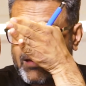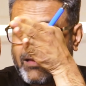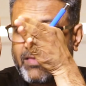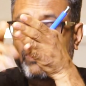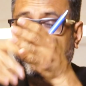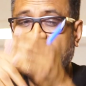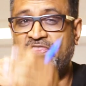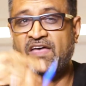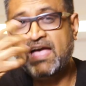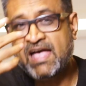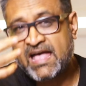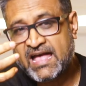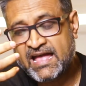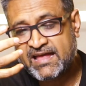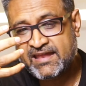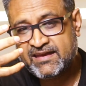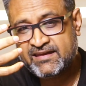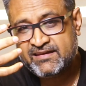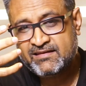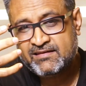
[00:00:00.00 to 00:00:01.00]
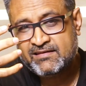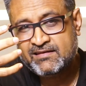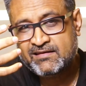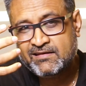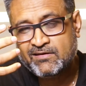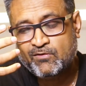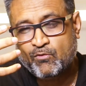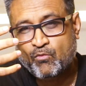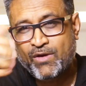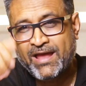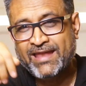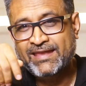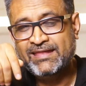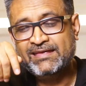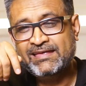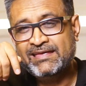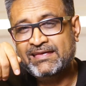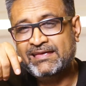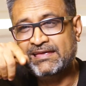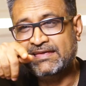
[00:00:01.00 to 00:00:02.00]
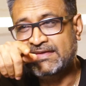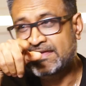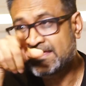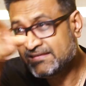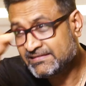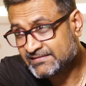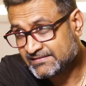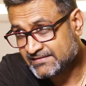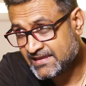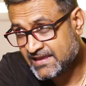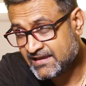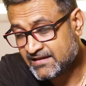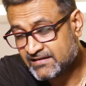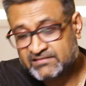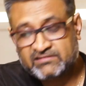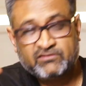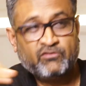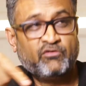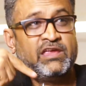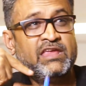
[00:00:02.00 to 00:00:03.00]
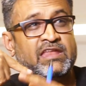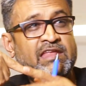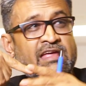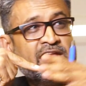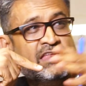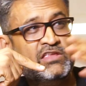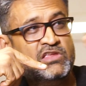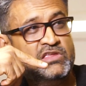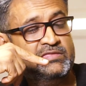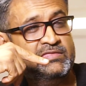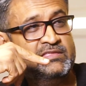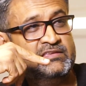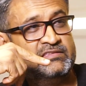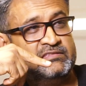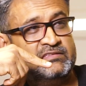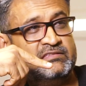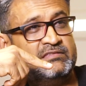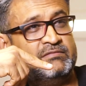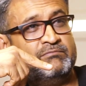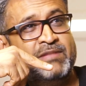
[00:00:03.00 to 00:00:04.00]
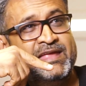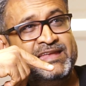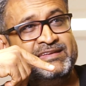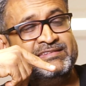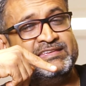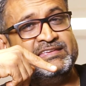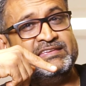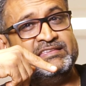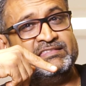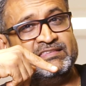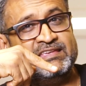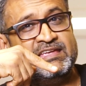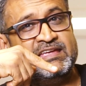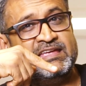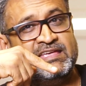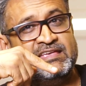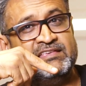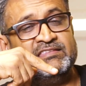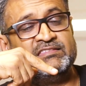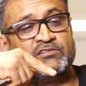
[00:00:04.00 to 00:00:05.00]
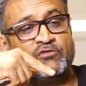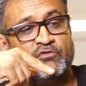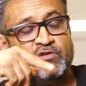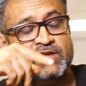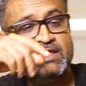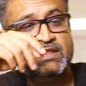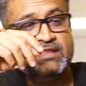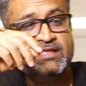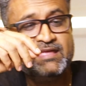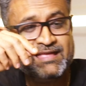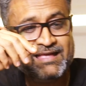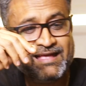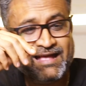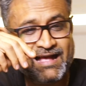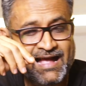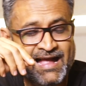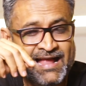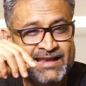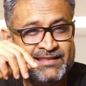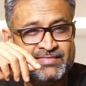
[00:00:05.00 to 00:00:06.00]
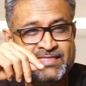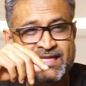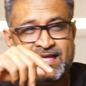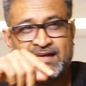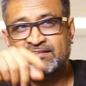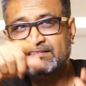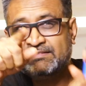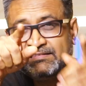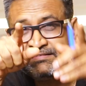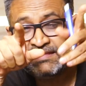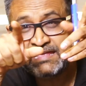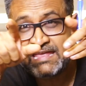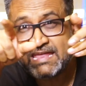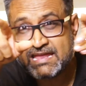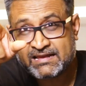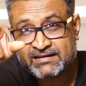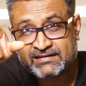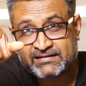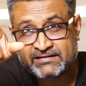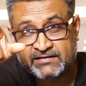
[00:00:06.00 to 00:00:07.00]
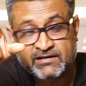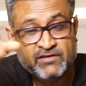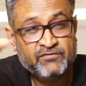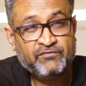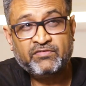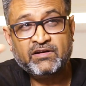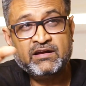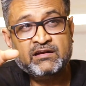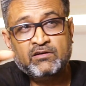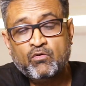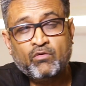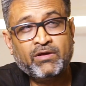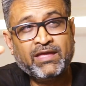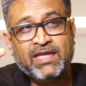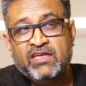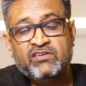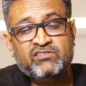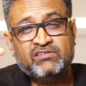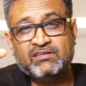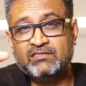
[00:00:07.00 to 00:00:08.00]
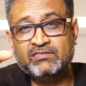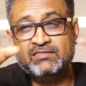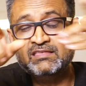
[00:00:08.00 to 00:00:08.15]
than when he's seeing a screen and the mentee is seeing his screen and they are seeing different locations.